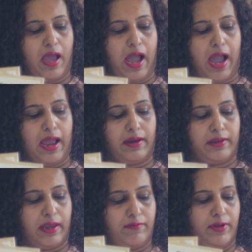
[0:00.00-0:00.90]

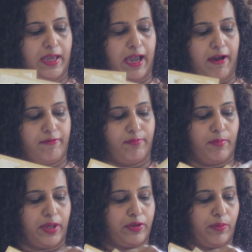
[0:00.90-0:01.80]
and then we have
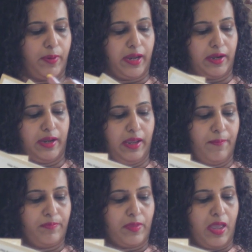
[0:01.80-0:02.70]
Mother Mary,
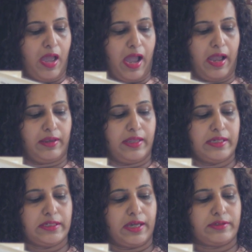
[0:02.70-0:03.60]
and
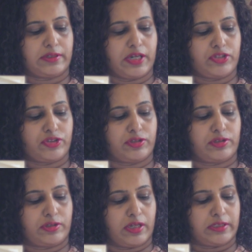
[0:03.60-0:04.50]
these are such
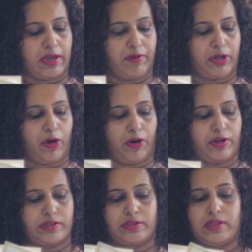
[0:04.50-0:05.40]
the 7
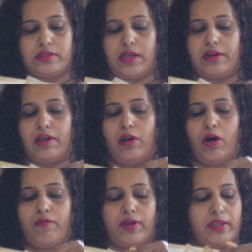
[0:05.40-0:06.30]
goddesses, and
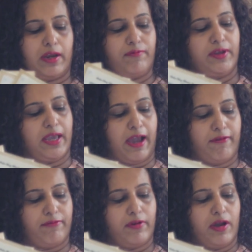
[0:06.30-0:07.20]
along with that we
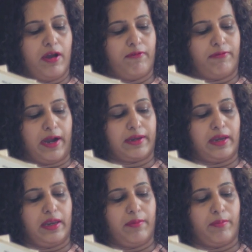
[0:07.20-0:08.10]
have
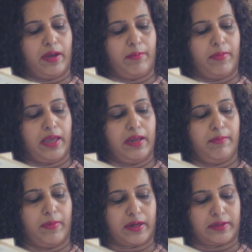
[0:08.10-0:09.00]
finally Mary
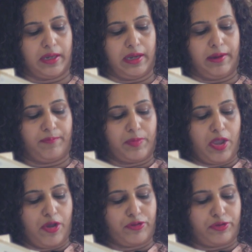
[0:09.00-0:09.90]
Magdalene.
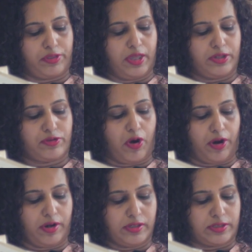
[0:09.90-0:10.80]
So, these
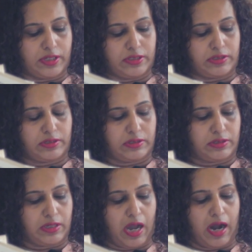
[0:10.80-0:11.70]

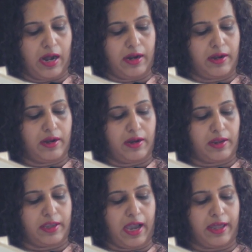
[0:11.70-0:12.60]
goddesses are
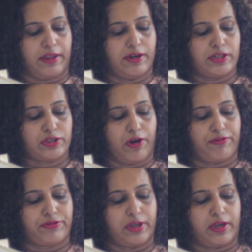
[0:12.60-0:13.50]
carriers
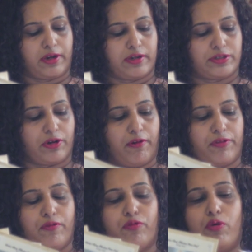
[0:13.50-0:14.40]
of secrets
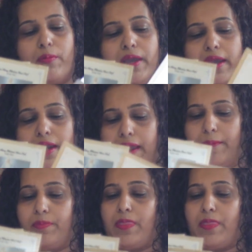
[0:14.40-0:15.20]
of the womb healing.